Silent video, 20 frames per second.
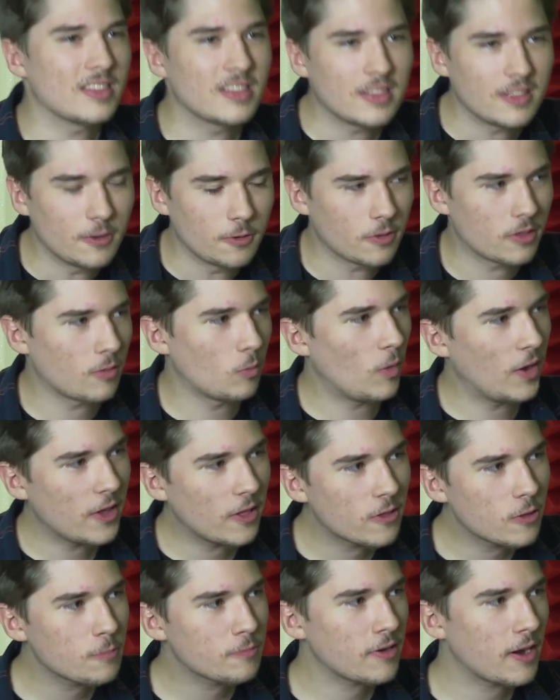There's some
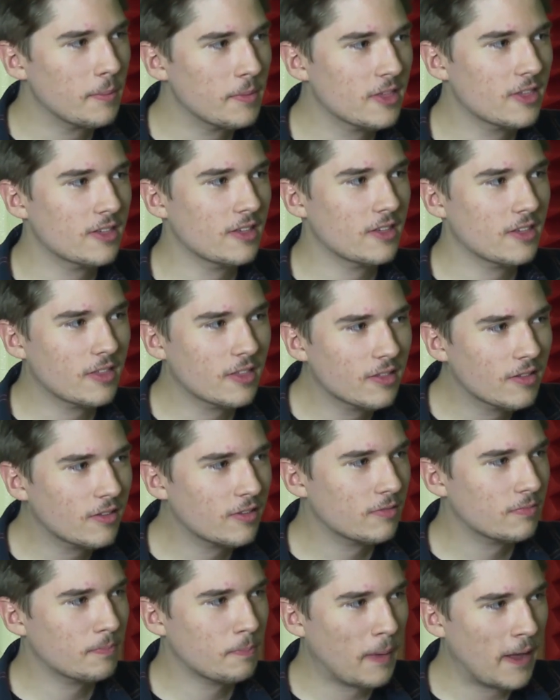white
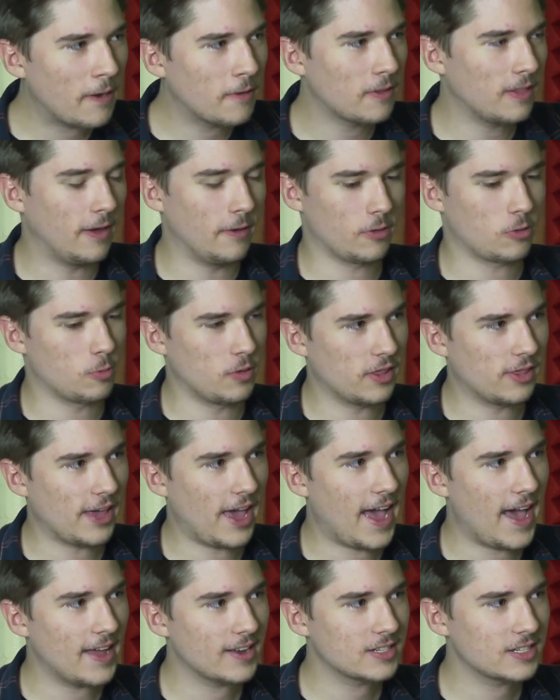supremacist parallels with
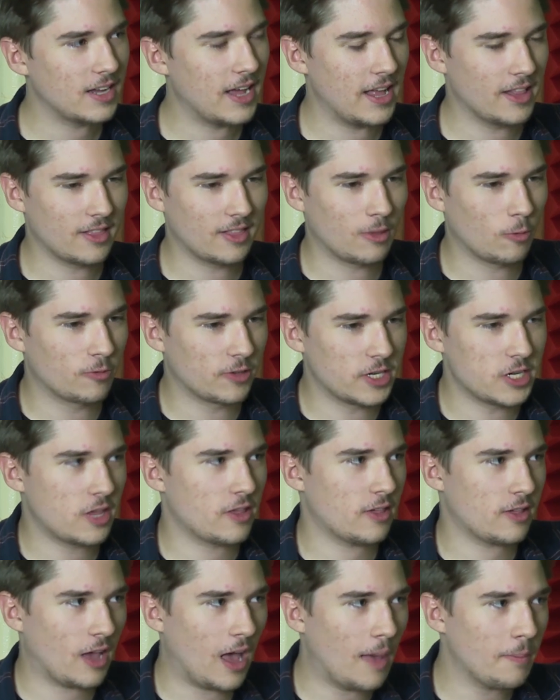that and the
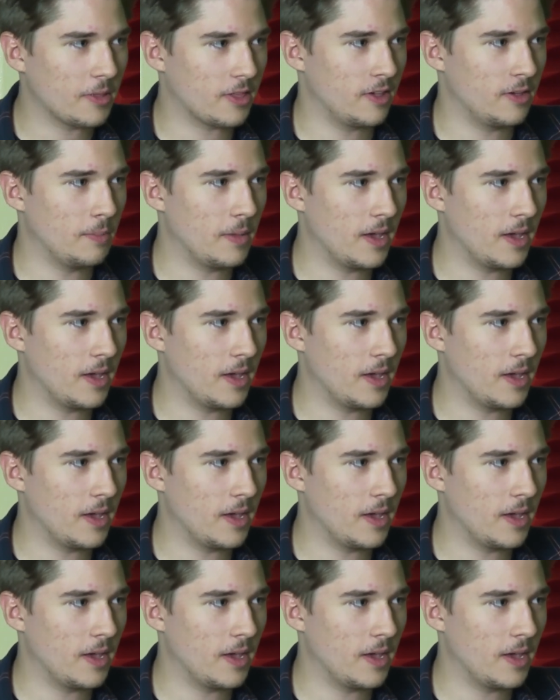racist comments he